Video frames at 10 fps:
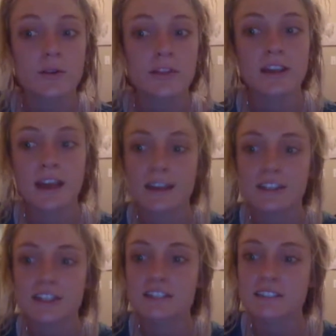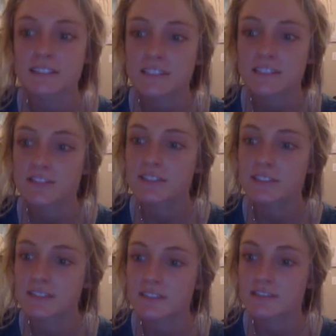the Asian
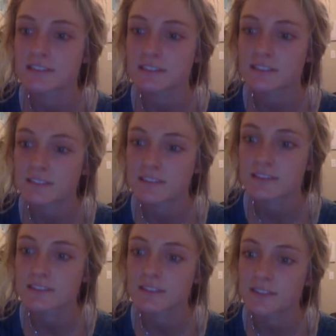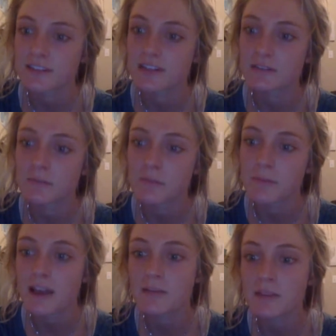citrus syphilid
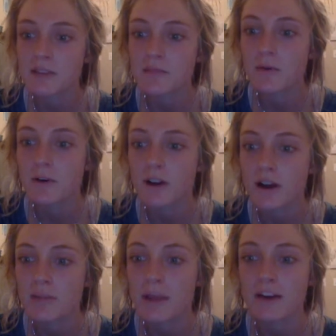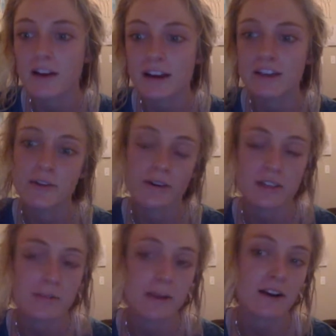may be more apparent in North
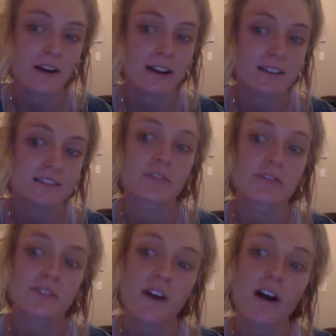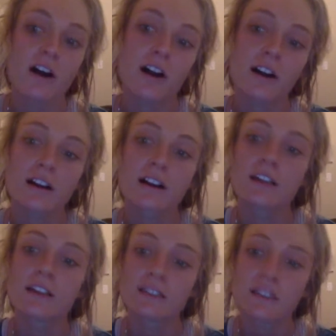America so far,
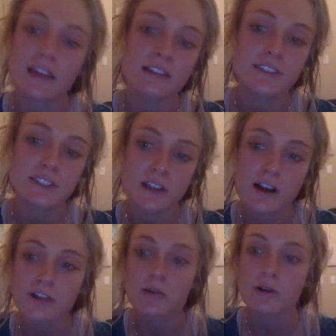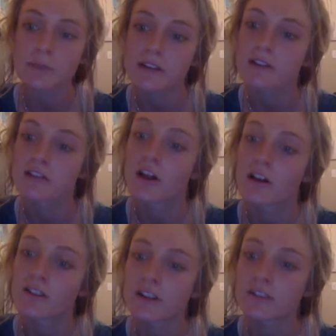the Asian longhorn beetle
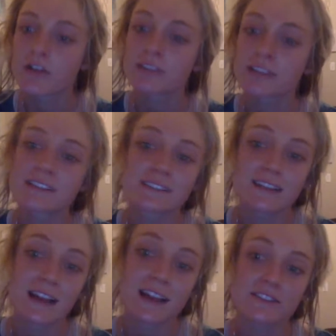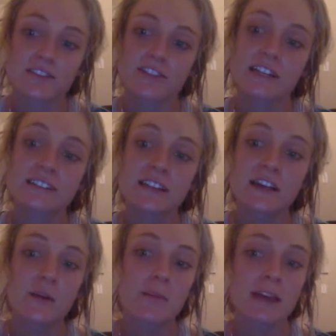larva grows inside of trees,
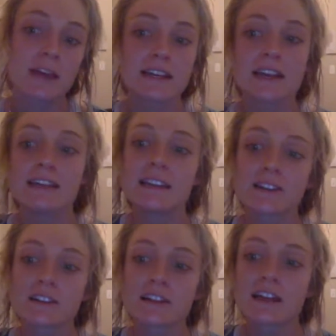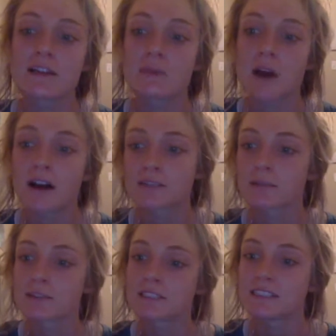making it nearly
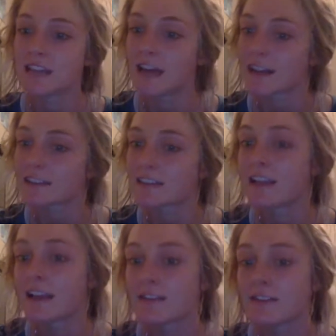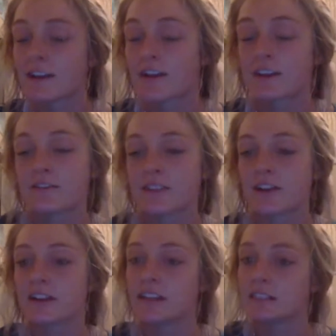impossible to detect and very,
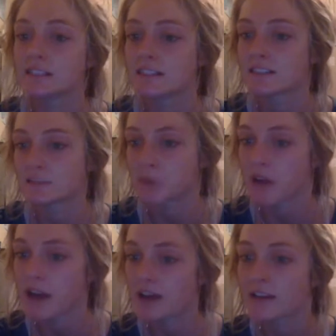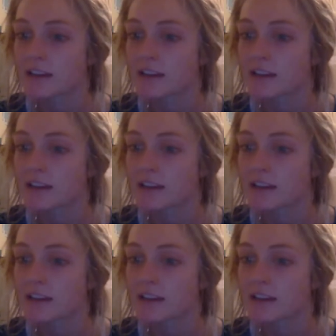very easy to spread.